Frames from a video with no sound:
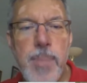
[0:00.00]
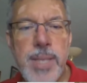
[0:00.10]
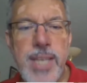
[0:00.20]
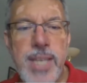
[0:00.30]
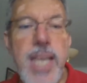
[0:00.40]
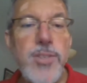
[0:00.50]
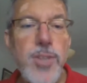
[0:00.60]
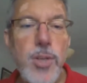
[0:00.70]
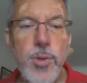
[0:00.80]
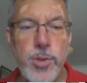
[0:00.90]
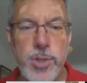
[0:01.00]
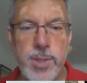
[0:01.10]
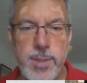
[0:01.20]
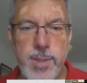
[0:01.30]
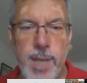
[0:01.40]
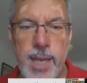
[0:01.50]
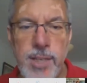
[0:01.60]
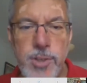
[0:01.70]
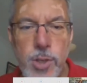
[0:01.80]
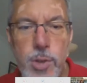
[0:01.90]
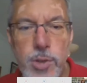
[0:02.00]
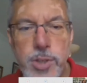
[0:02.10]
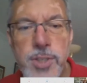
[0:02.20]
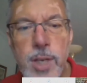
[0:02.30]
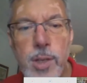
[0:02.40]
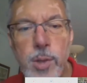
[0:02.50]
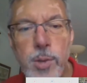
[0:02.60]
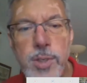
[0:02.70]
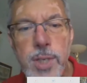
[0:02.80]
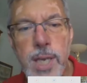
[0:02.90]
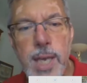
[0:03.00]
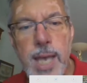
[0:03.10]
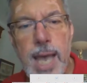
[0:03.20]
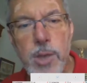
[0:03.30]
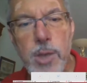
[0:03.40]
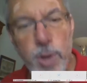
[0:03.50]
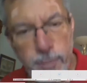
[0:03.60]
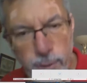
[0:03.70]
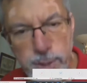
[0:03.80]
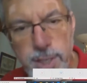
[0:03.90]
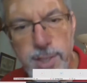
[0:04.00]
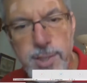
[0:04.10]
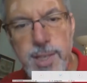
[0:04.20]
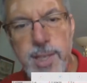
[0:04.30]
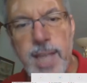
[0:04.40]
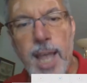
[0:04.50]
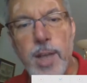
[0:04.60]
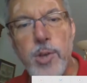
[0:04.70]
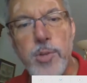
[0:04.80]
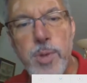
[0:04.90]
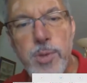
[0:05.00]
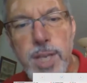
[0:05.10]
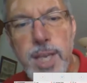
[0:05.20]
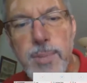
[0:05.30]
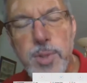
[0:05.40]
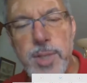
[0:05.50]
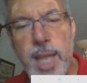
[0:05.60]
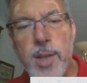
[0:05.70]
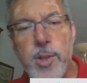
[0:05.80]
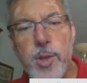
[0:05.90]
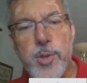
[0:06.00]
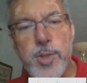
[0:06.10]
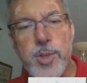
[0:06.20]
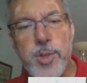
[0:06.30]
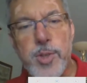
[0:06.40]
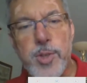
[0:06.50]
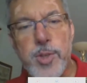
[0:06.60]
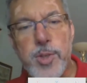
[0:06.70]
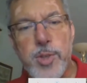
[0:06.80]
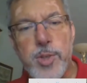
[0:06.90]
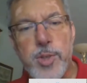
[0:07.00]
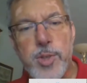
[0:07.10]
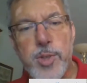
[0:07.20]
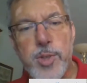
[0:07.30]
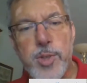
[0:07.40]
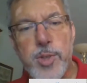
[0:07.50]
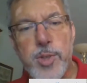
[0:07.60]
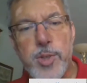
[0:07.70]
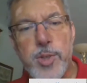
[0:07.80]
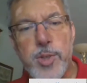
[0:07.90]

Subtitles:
But institutions, and institutions include universities, they include museums, they include business corporations, they